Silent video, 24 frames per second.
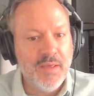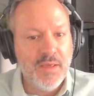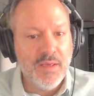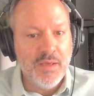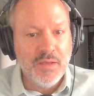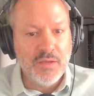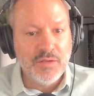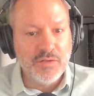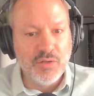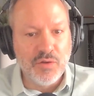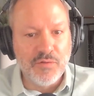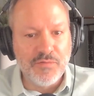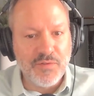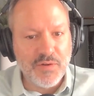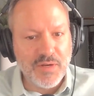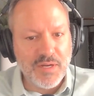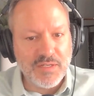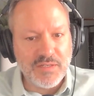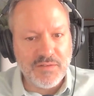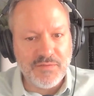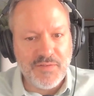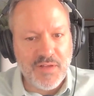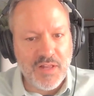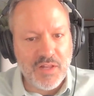Don't forget
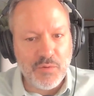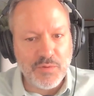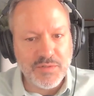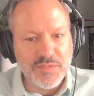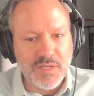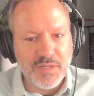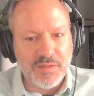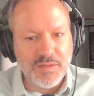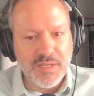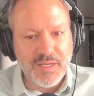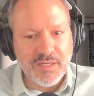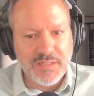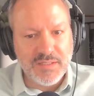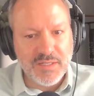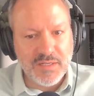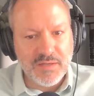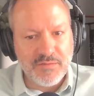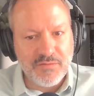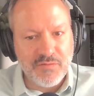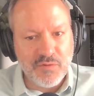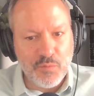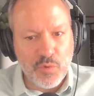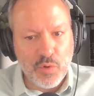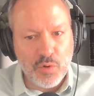to follow us on LinkedIn
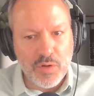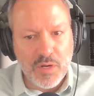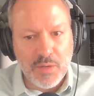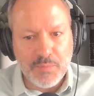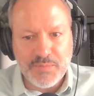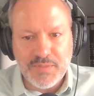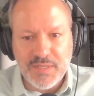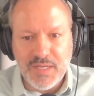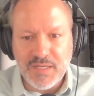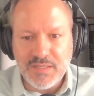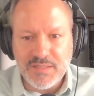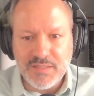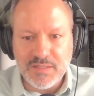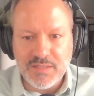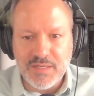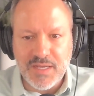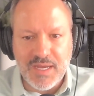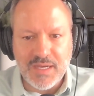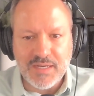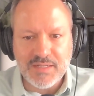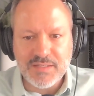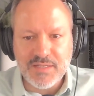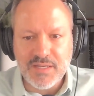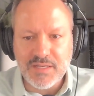for more updates and to
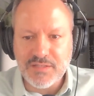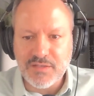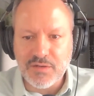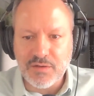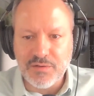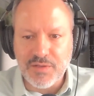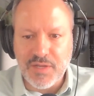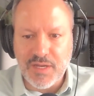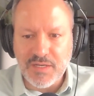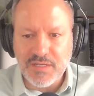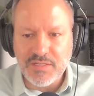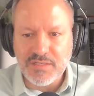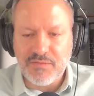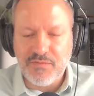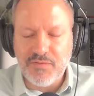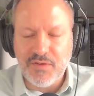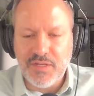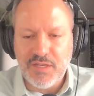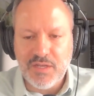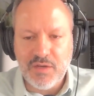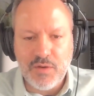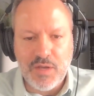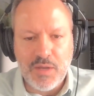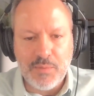access our latest
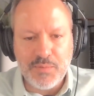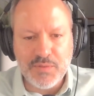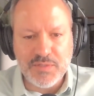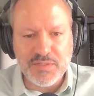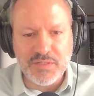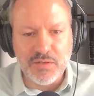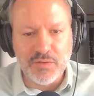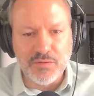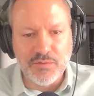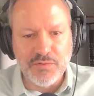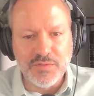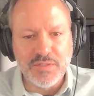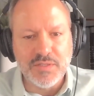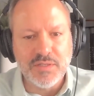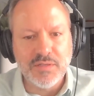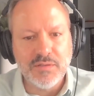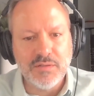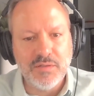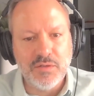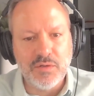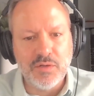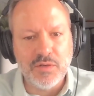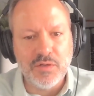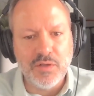video episodes.
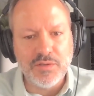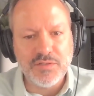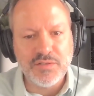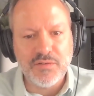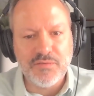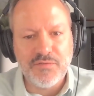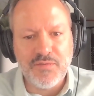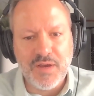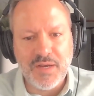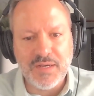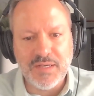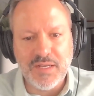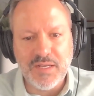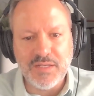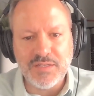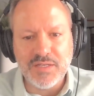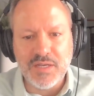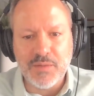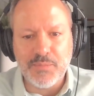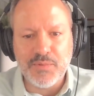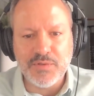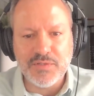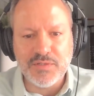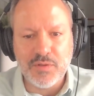You can also find each
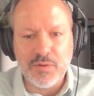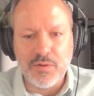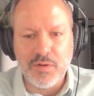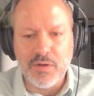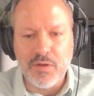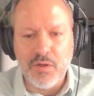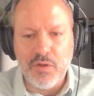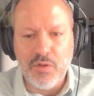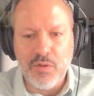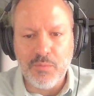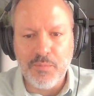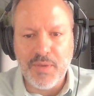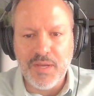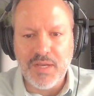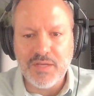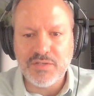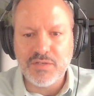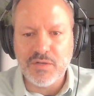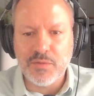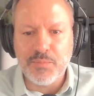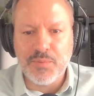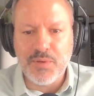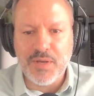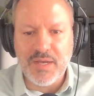episode on all
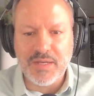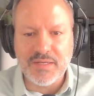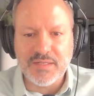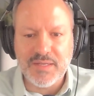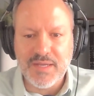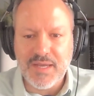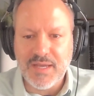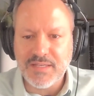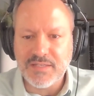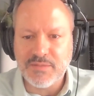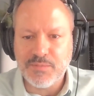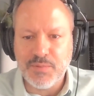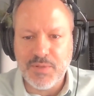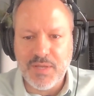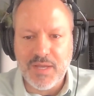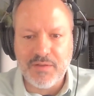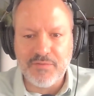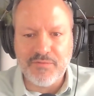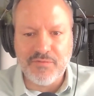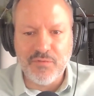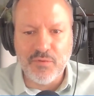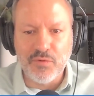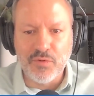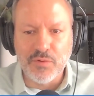major podcast
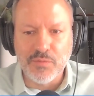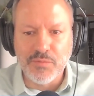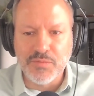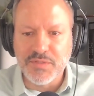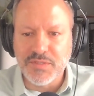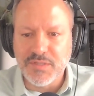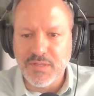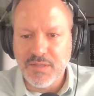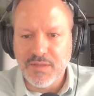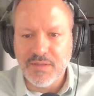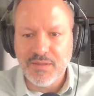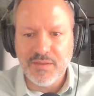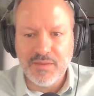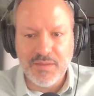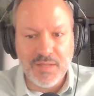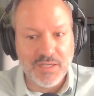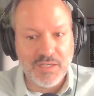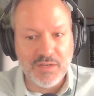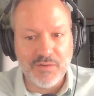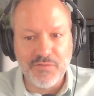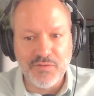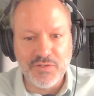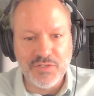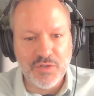platforms.
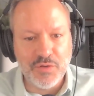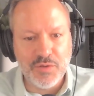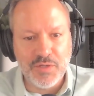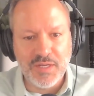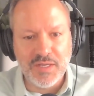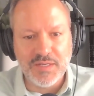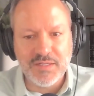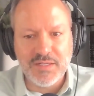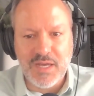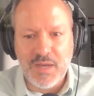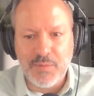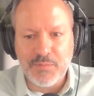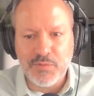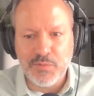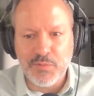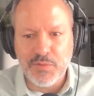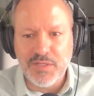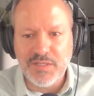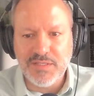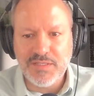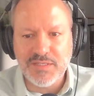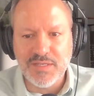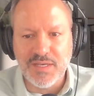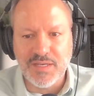Thank you for tuning in to Optimal
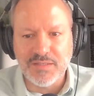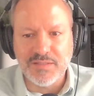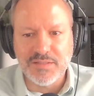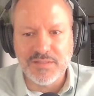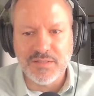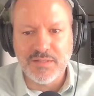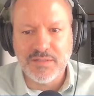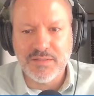Insights.